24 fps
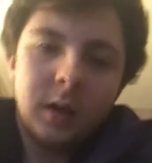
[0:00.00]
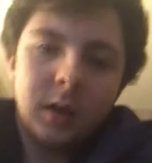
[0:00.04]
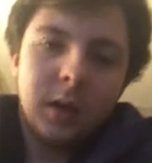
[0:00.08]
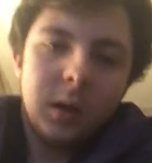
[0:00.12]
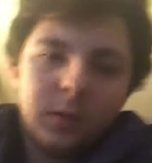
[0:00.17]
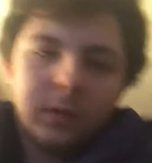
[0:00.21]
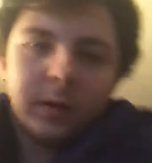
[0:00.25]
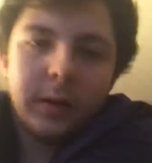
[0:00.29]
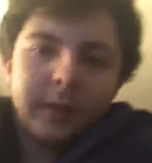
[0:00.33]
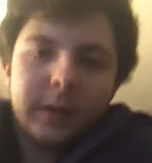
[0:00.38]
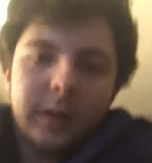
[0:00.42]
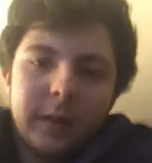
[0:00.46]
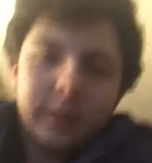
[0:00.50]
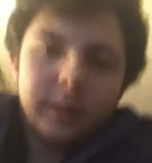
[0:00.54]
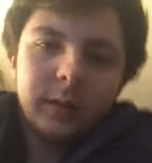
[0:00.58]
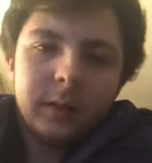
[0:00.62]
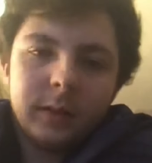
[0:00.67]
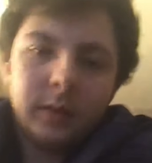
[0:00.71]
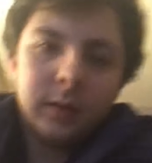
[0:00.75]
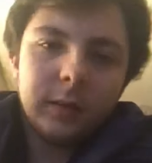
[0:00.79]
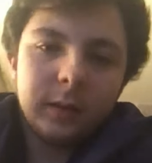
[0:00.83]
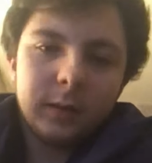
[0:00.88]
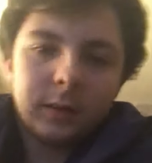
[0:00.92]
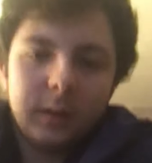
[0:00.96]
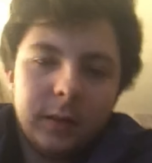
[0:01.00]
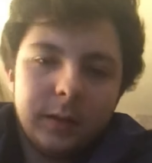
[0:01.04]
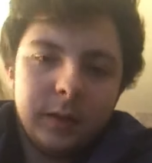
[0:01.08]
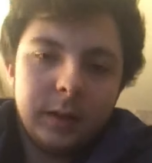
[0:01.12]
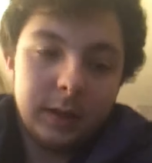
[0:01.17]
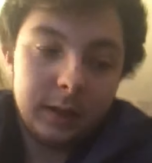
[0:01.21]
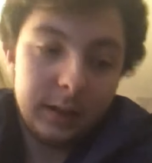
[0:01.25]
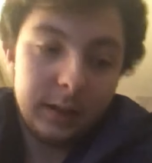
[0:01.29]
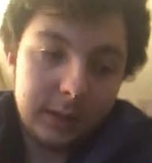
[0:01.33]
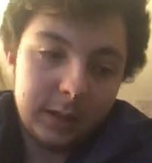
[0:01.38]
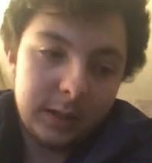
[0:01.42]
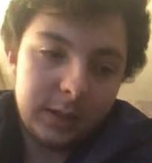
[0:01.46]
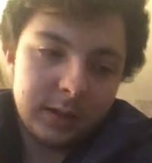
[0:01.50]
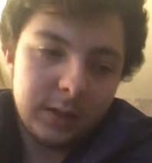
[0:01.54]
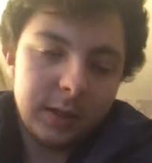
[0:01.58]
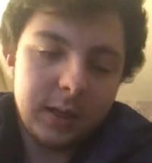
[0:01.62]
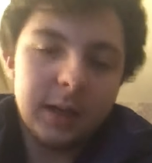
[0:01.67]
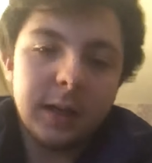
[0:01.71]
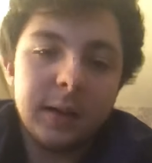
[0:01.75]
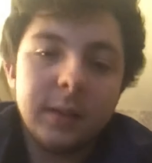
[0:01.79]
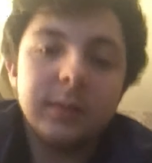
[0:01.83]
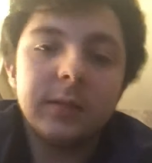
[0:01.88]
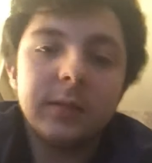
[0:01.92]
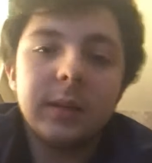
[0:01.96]
I want to thank the
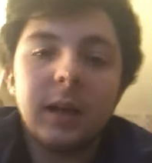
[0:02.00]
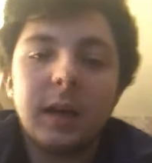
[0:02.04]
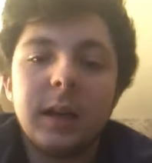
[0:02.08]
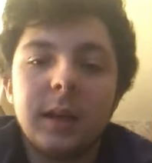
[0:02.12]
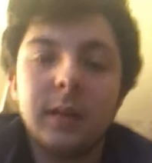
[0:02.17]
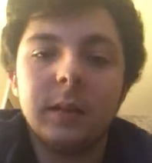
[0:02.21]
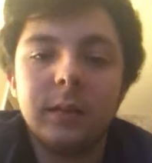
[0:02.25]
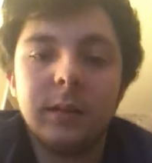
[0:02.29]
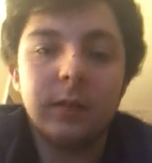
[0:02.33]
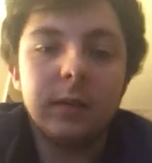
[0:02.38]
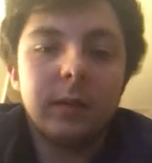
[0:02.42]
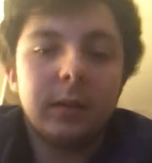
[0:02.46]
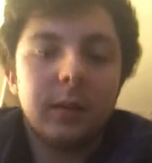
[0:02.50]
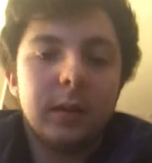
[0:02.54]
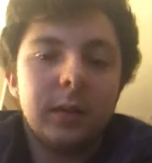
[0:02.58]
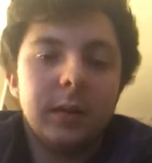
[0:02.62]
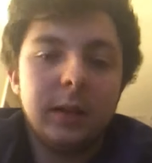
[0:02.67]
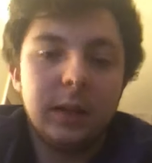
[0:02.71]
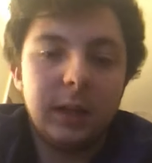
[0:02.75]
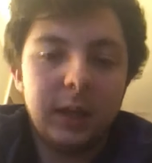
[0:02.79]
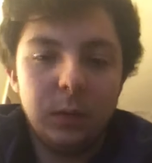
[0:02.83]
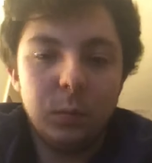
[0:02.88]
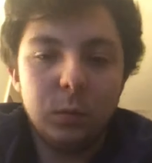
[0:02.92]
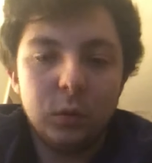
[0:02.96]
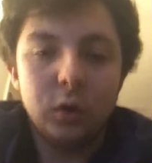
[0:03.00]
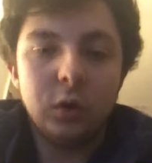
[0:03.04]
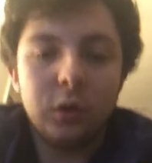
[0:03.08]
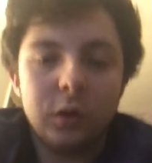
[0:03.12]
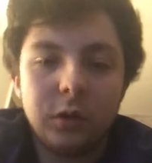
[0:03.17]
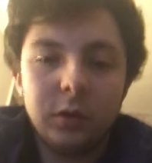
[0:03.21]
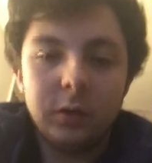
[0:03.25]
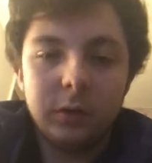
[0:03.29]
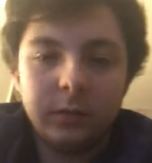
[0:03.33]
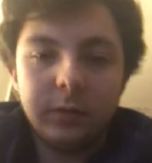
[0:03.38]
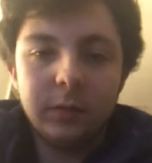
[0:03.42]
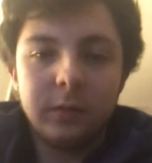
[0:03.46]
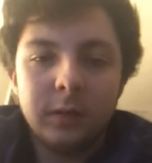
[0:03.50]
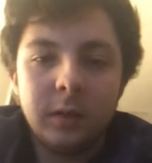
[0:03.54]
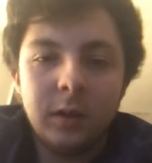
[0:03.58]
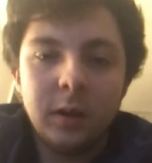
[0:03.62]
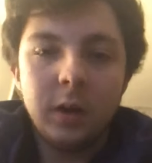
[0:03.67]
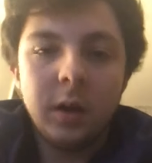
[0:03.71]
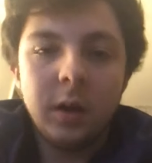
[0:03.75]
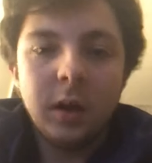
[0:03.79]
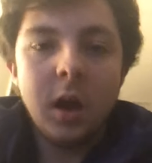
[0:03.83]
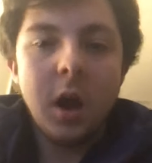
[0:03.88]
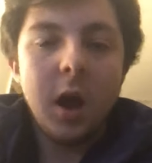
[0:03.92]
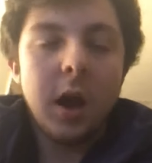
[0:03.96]
NHS and the key workers
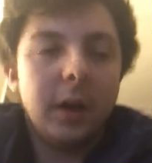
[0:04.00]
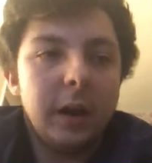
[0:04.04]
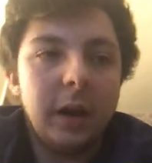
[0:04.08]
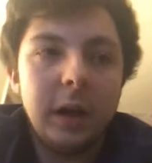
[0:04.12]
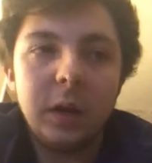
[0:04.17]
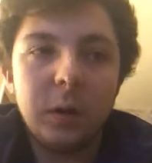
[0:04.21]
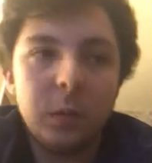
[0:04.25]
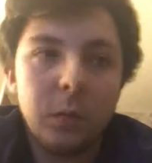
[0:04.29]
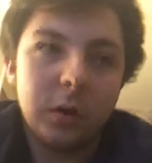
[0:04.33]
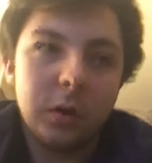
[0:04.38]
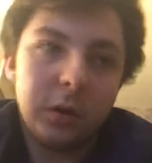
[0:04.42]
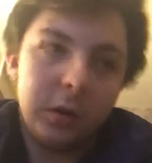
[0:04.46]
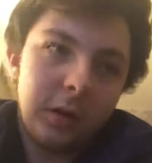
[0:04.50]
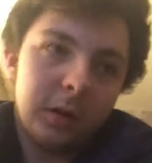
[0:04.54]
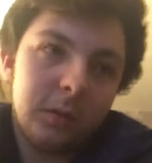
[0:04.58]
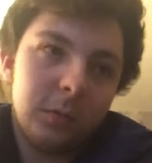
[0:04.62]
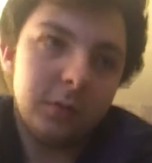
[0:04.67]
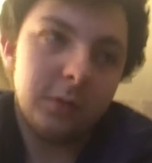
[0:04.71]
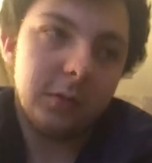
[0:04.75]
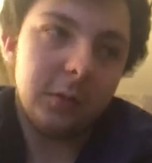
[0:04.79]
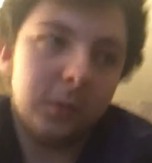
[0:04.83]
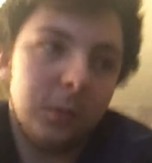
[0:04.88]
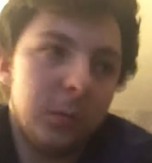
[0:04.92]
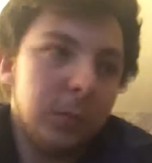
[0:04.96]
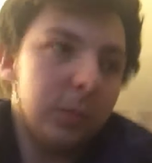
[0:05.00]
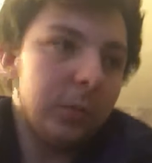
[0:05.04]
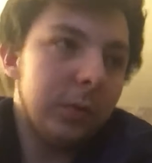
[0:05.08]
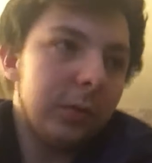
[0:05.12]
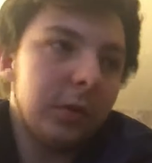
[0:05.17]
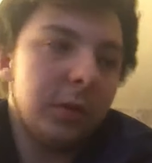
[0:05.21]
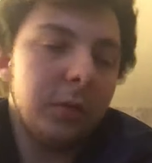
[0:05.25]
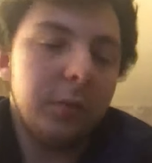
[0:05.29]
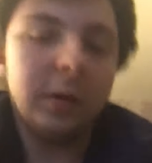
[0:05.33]
and anyone else who's at